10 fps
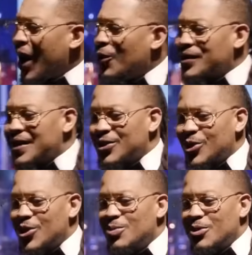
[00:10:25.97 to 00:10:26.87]
wasn't
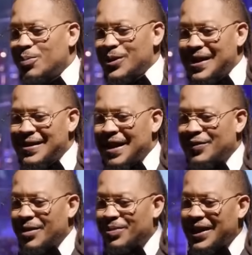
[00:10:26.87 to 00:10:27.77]
Solomon possessed
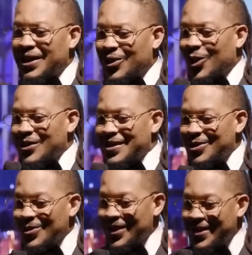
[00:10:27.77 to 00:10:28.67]
after bringing gods
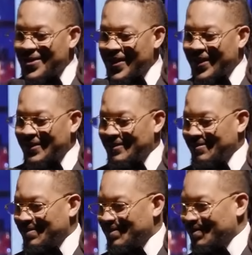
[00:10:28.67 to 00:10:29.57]
into Israel?
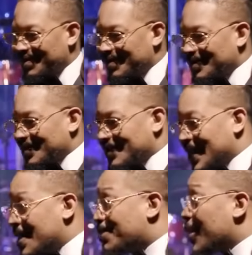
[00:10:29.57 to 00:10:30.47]

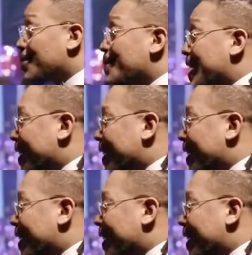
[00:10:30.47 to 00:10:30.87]
He brought many